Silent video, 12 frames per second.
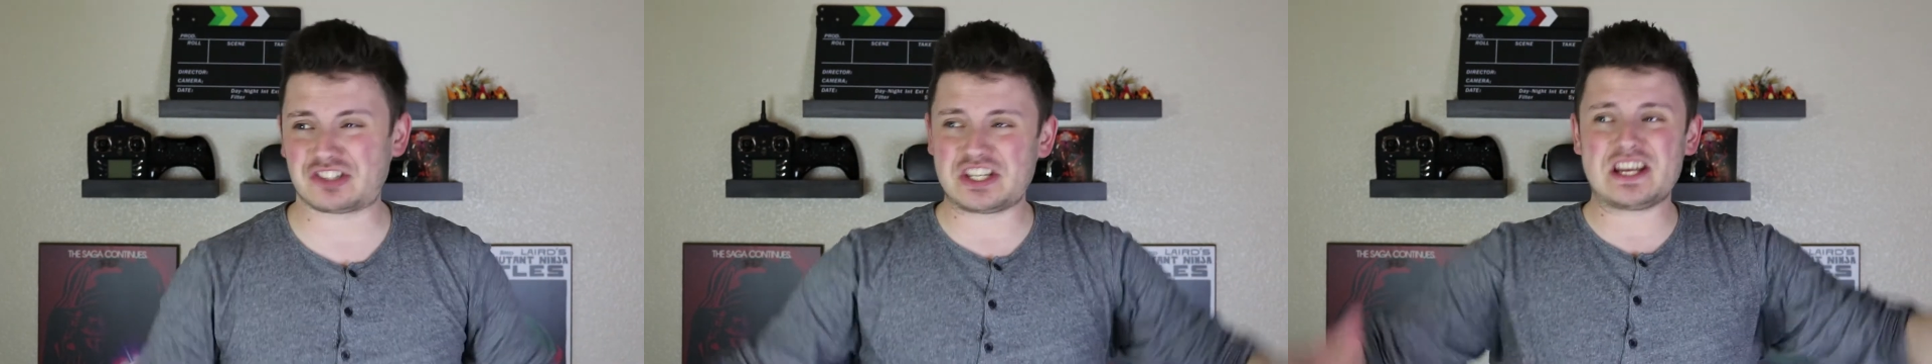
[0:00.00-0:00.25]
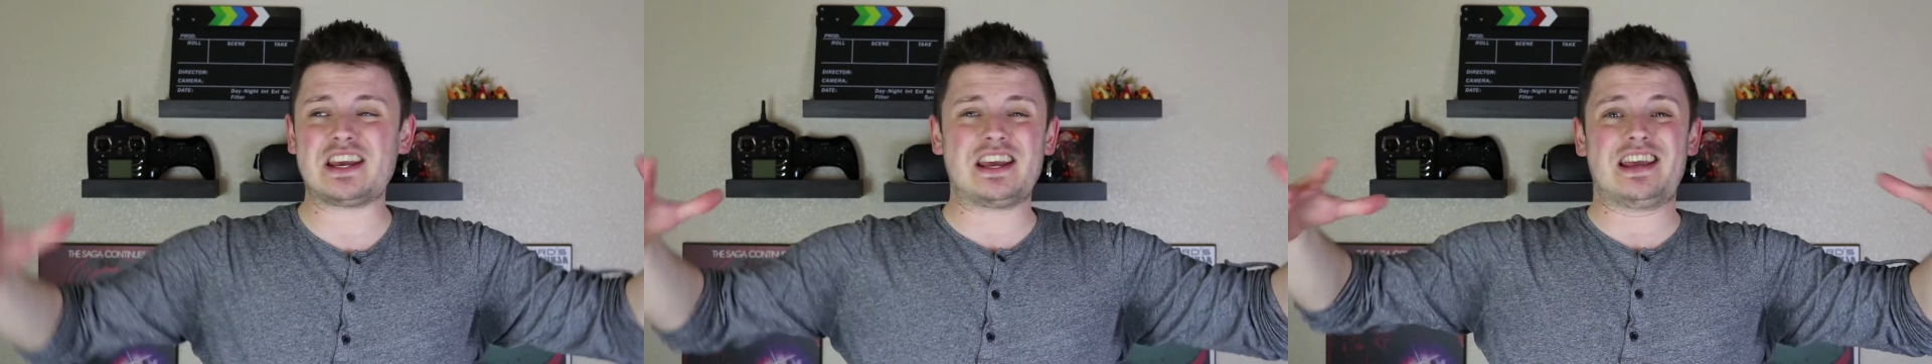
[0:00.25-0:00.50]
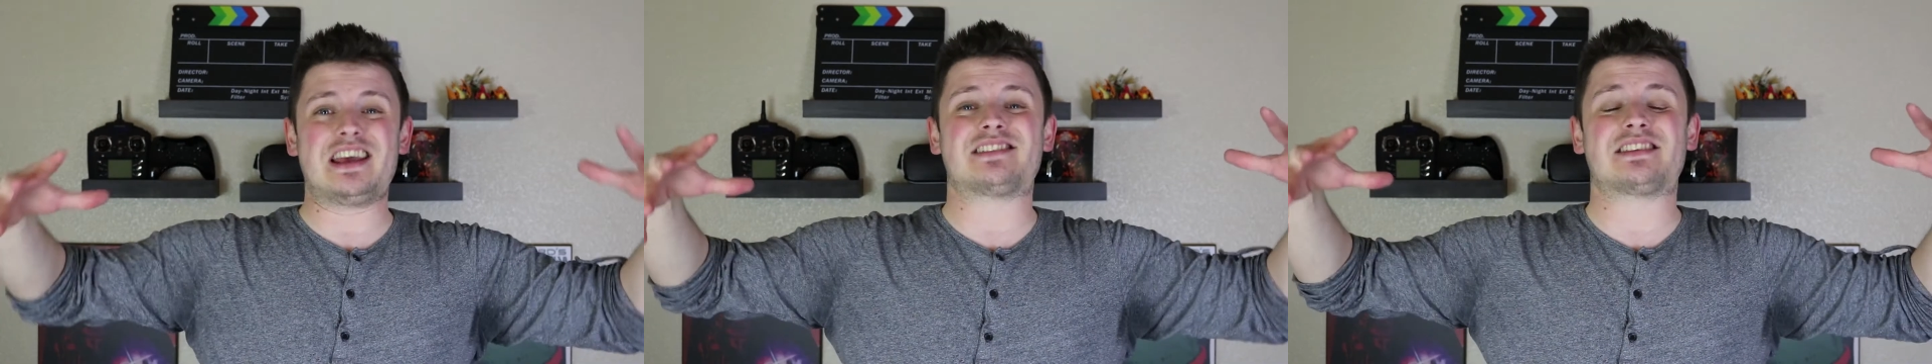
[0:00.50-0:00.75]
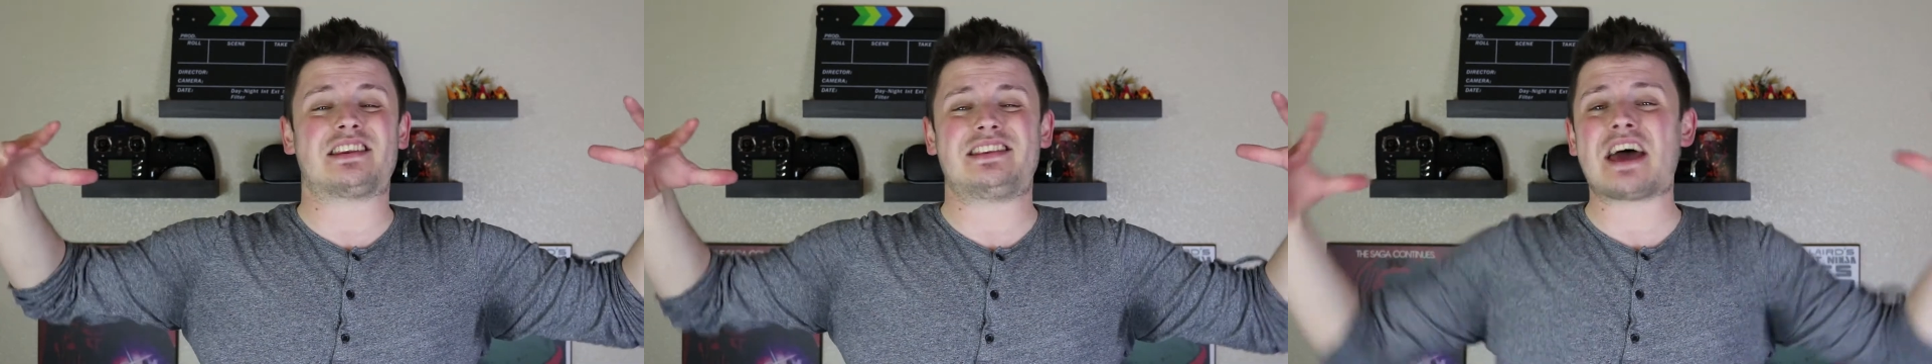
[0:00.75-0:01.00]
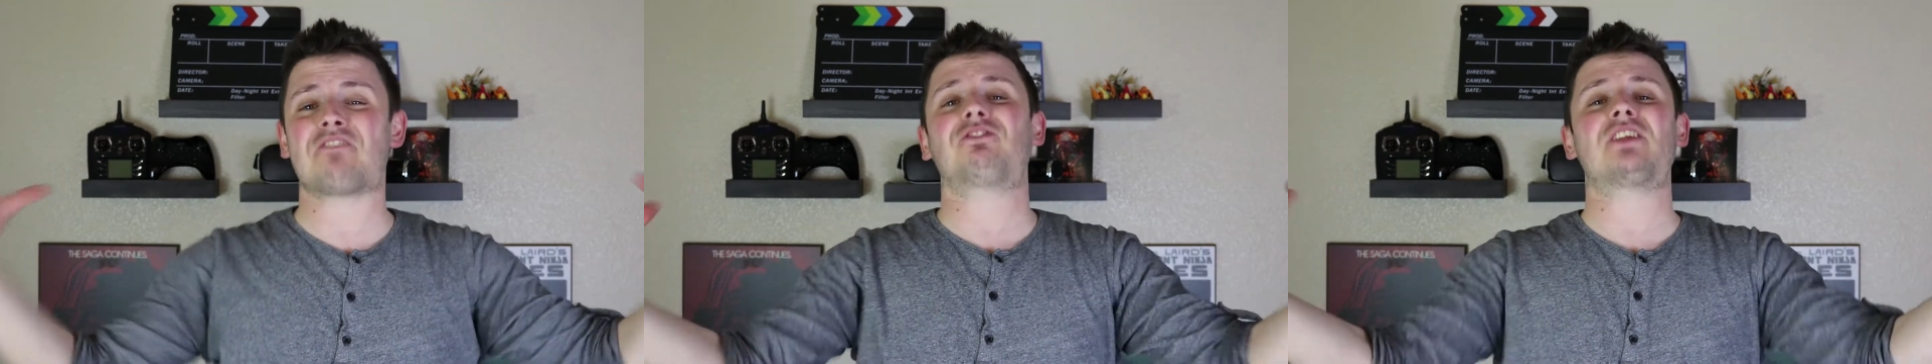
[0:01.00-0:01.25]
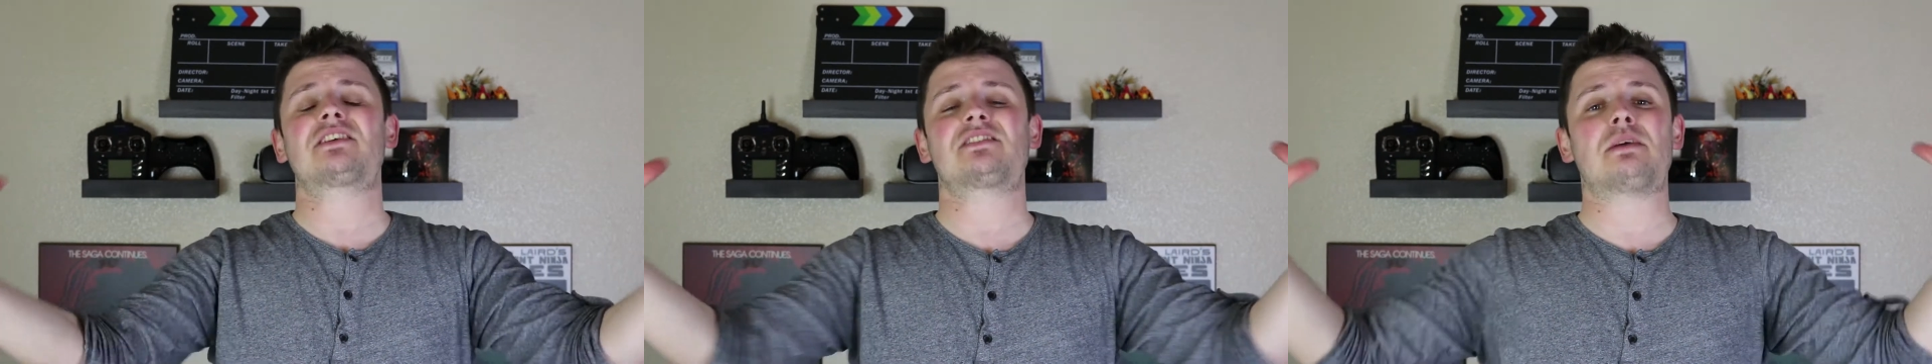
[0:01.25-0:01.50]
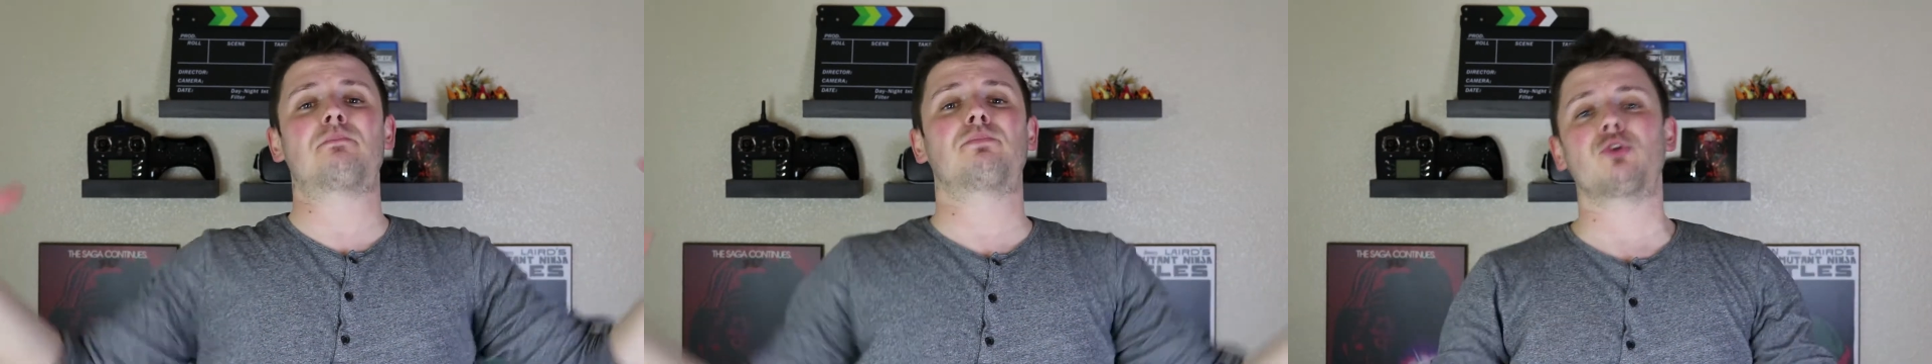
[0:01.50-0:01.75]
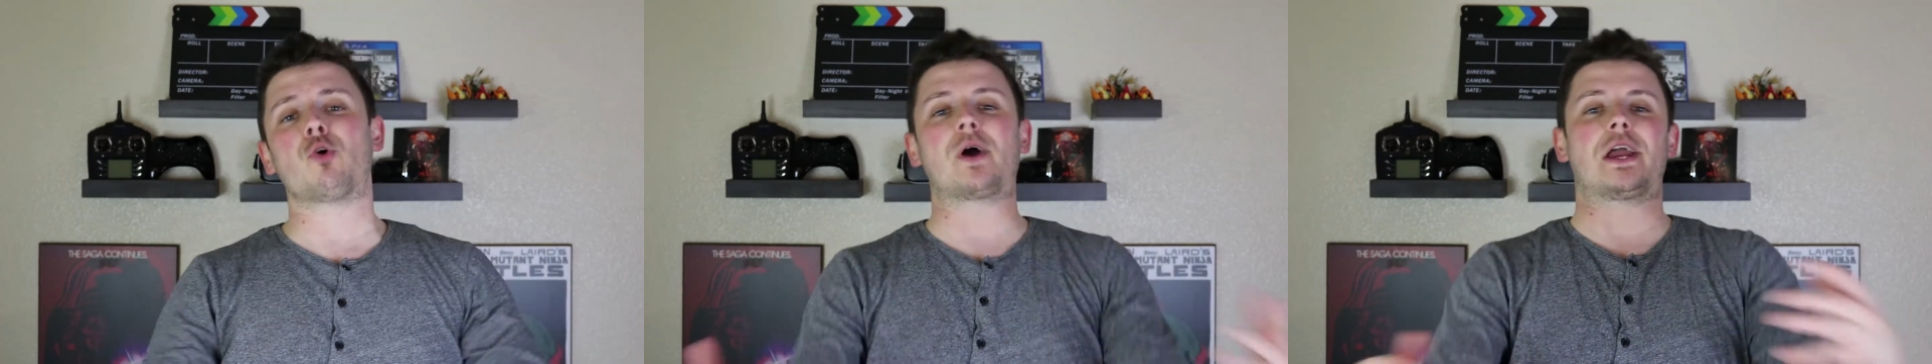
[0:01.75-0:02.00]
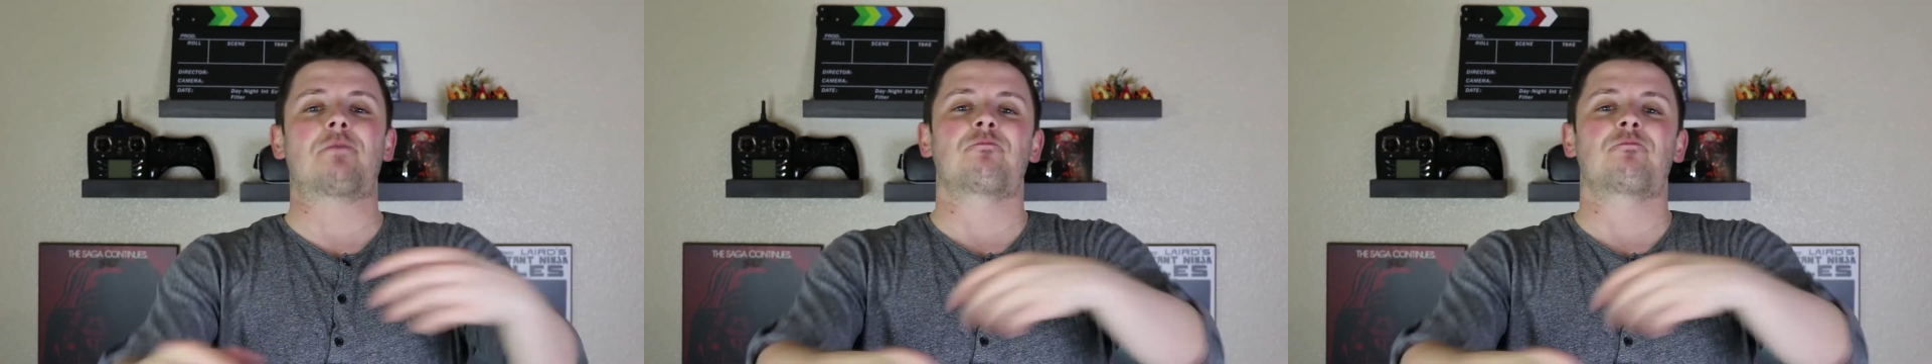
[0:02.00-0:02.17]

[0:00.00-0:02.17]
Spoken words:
She is a Netflix employee.